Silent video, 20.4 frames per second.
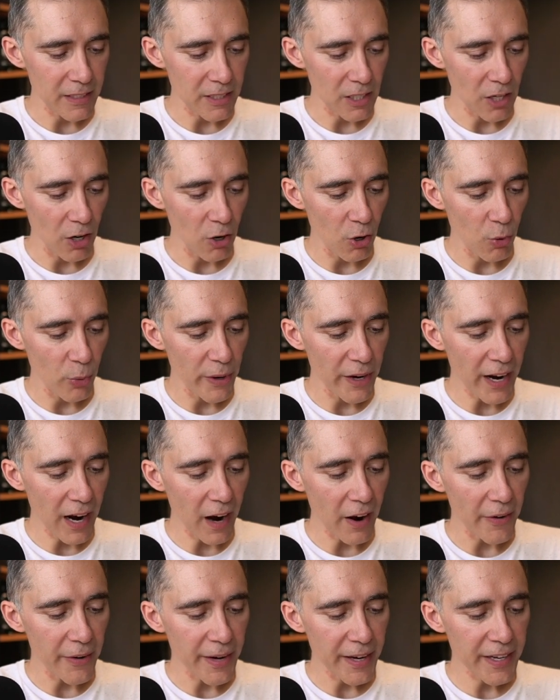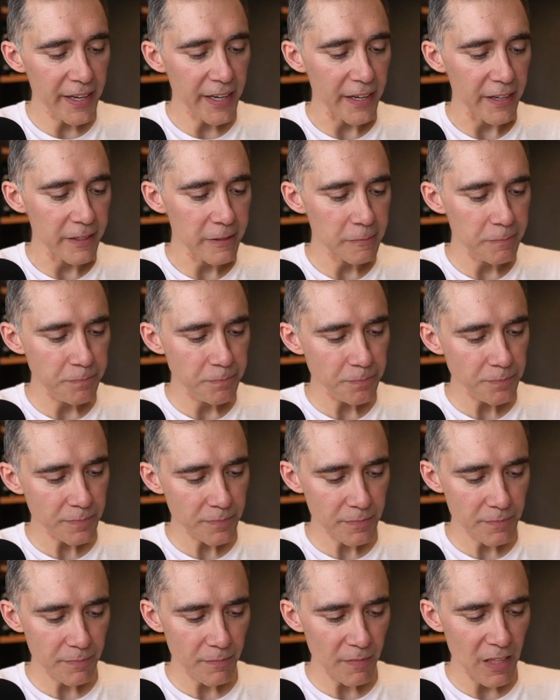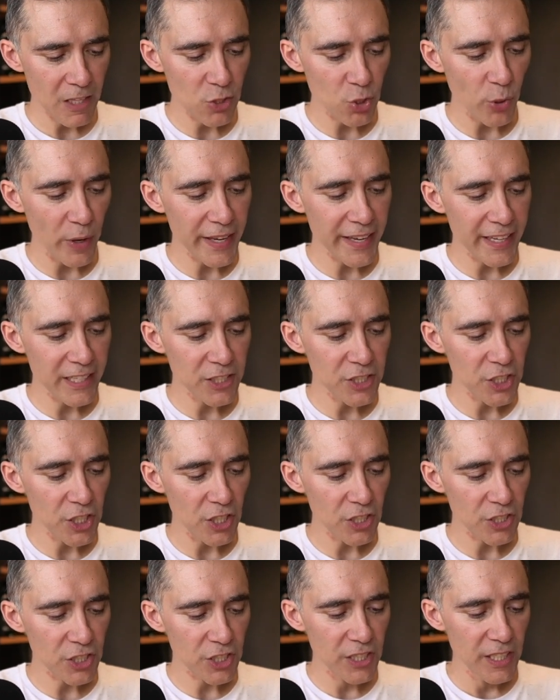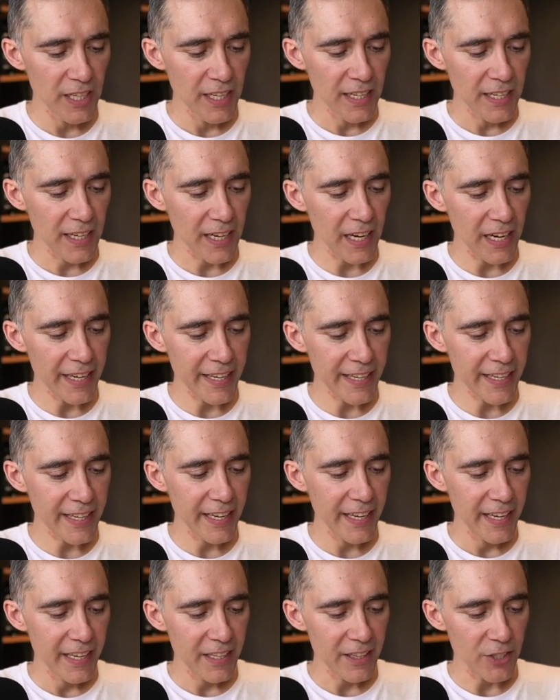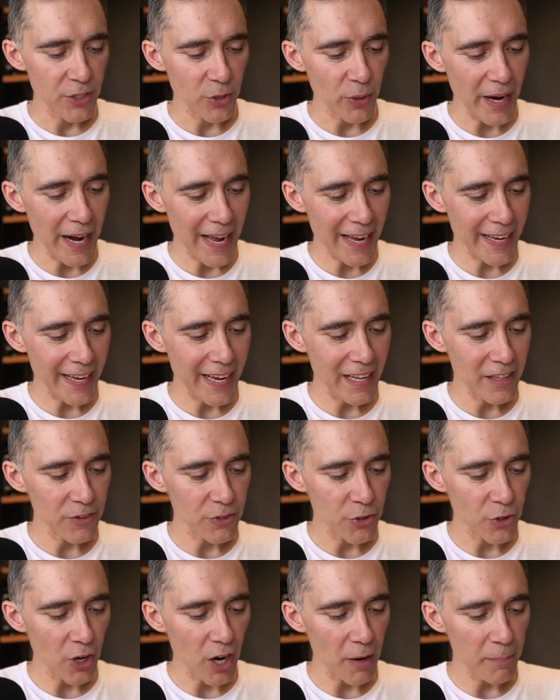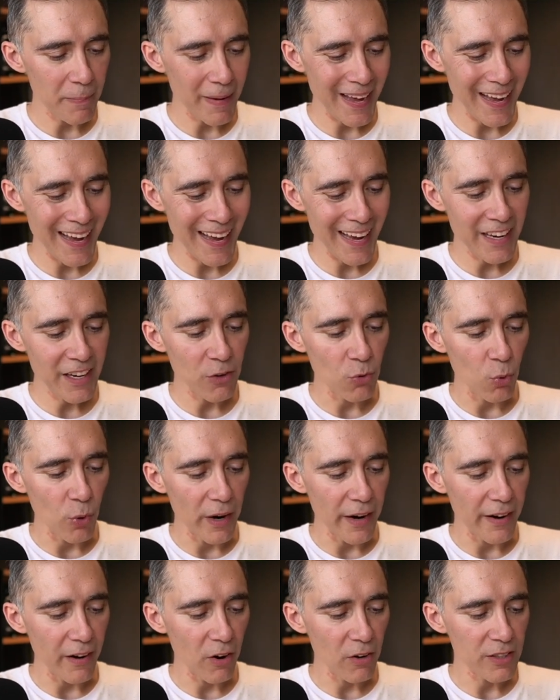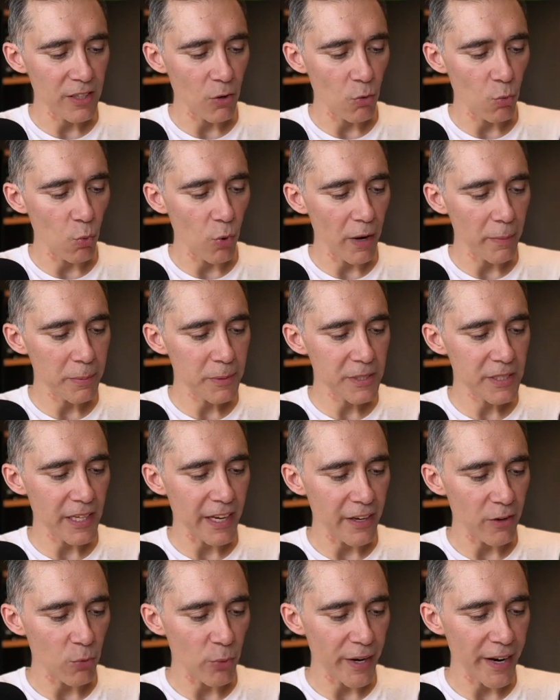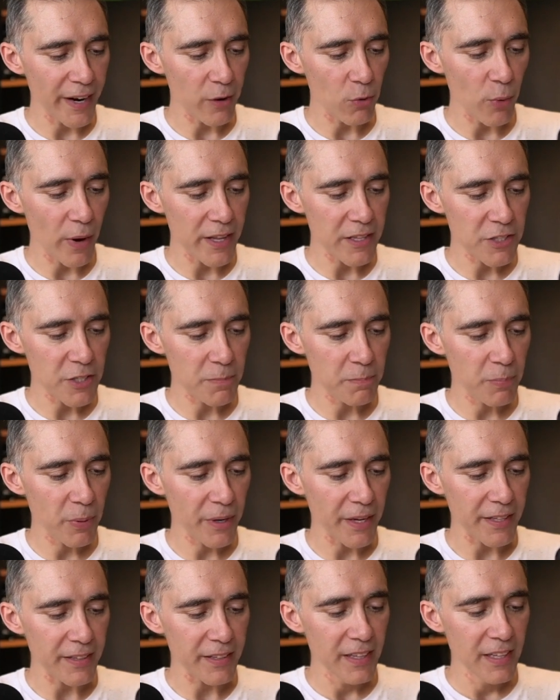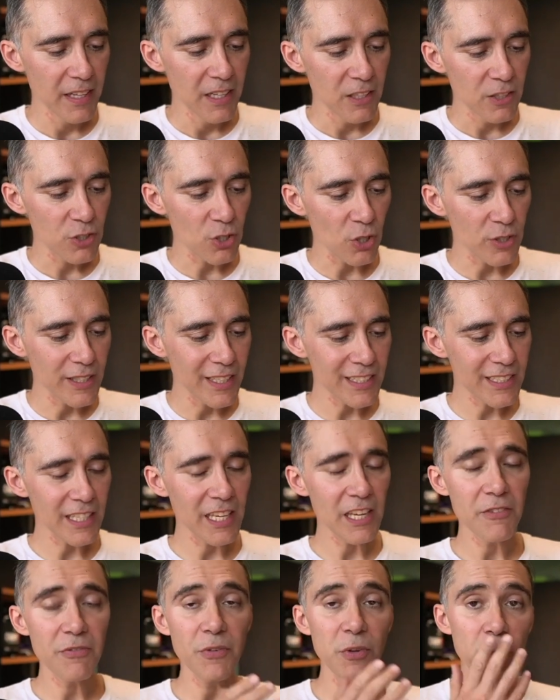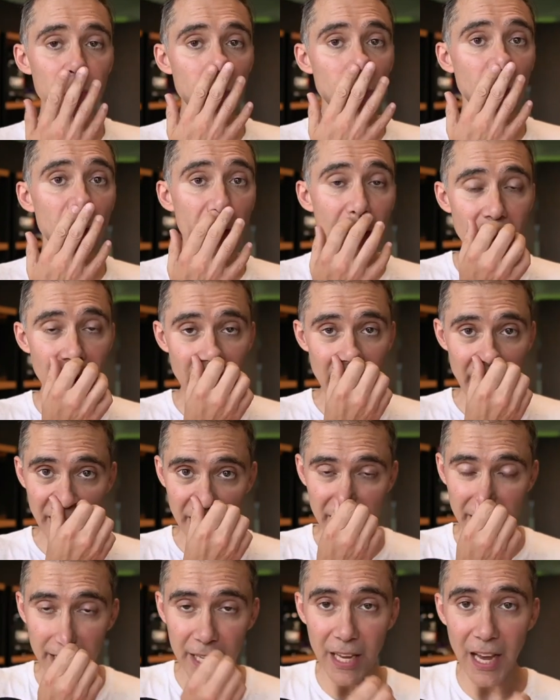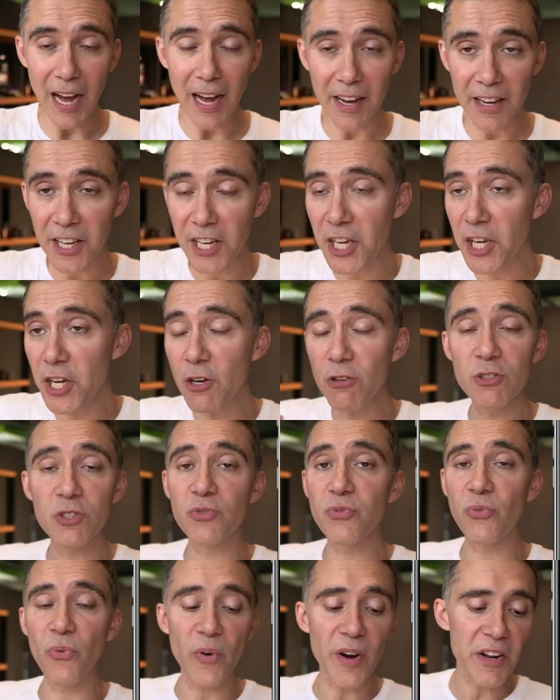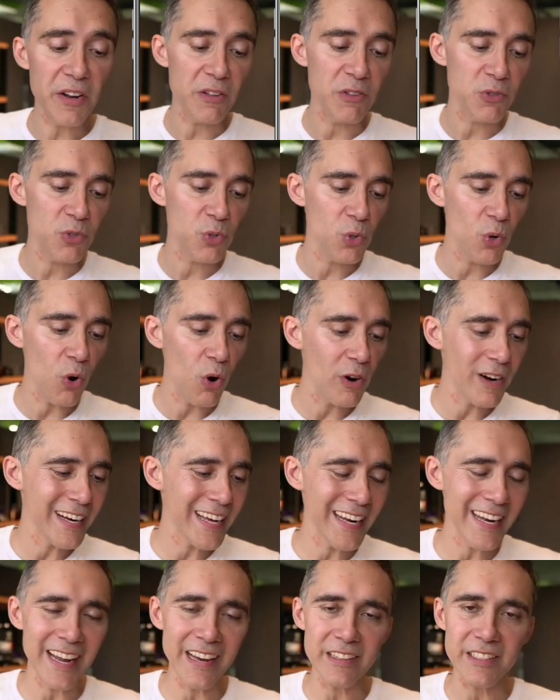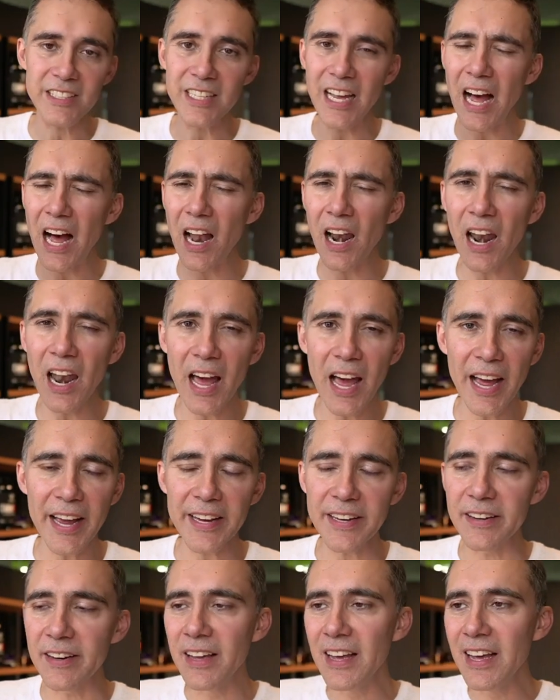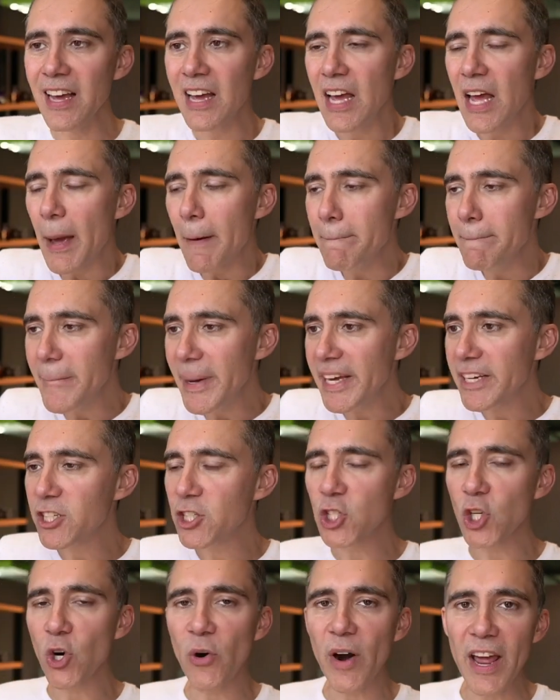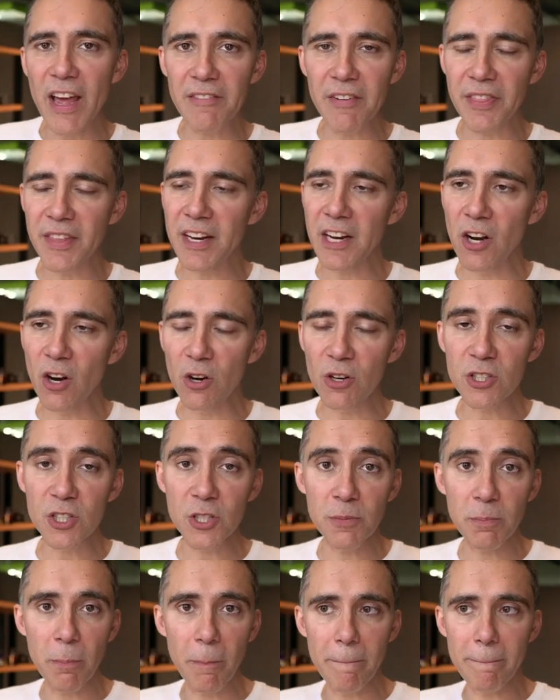lower area here. So I can just click, drag and drop anywhere on the website where I want to put it. So this gives you a huge freedom to organize, align, make sure everything looks